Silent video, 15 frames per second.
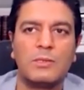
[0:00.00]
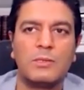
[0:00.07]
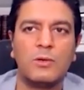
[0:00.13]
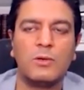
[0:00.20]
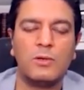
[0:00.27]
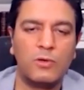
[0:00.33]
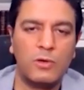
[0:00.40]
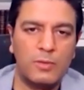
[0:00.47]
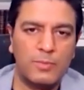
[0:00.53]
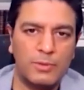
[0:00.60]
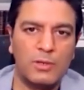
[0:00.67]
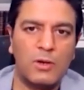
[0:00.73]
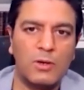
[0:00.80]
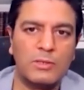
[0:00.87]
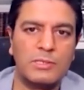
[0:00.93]
So you got to put
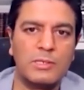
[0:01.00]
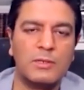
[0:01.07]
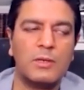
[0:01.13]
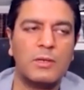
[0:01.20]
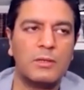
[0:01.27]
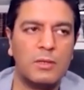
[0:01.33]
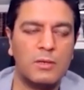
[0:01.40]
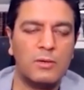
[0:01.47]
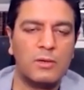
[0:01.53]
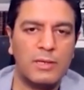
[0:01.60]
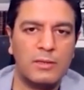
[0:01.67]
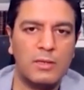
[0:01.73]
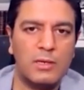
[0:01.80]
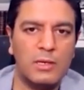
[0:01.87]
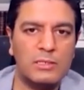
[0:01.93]
the logs in and then you'll
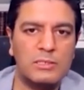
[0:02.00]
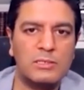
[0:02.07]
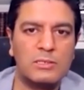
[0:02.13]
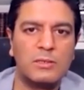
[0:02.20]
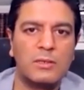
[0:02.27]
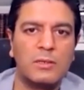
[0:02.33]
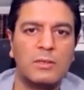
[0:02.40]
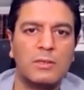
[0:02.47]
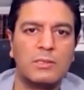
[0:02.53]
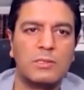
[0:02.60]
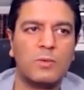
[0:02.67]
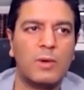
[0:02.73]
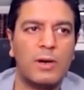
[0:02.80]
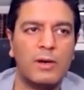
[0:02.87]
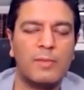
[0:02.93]
get the heat.
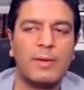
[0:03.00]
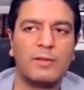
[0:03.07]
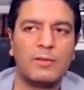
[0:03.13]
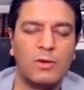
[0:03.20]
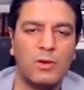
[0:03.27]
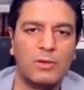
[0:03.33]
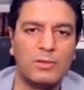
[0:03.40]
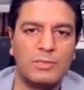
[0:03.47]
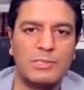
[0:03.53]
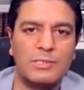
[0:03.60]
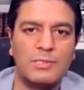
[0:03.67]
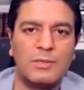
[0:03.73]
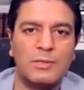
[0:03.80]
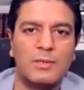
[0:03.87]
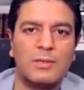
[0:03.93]
So worry about the
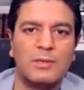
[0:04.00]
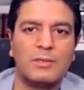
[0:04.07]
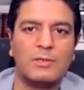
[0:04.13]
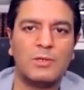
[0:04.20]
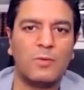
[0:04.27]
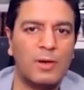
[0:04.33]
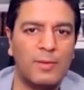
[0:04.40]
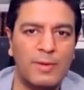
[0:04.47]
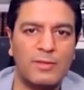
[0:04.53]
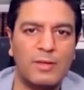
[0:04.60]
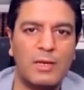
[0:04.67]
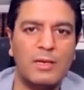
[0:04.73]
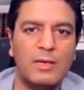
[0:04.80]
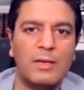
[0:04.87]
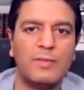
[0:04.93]
logs. Don't worry about the
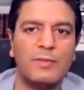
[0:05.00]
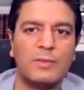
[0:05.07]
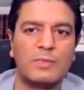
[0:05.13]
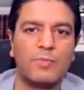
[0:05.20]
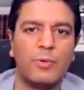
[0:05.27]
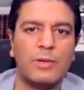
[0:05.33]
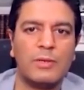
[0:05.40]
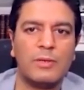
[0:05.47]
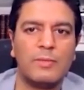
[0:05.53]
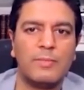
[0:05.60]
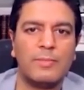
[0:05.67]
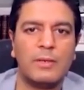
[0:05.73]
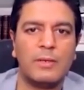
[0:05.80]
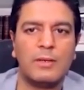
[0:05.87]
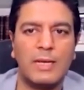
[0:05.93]
heat at this point.
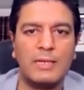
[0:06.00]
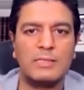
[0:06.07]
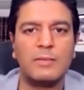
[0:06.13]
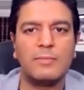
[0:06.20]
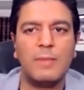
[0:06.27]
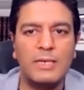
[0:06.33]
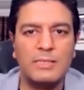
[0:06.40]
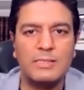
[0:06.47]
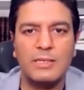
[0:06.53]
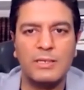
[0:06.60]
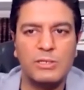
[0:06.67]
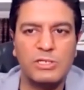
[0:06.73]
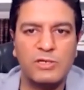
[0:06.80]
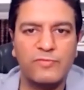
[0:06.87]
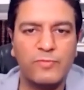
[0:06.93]
But that's the
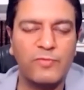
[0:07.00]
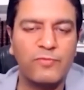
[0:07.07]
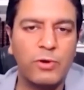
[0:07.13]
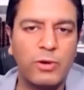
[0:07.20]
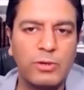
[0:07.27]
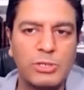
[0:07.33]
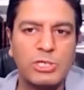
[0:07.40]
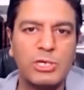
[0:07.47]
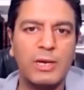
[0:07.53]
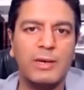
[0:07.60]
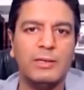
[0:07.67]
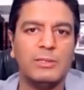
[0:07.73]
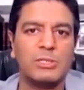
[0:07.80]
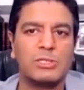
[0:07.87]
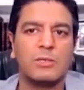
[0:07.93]
mindset shift we've got to
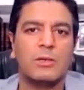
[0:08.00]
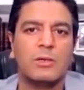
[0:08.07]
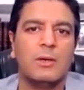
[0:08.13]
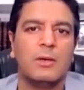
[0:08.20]
change.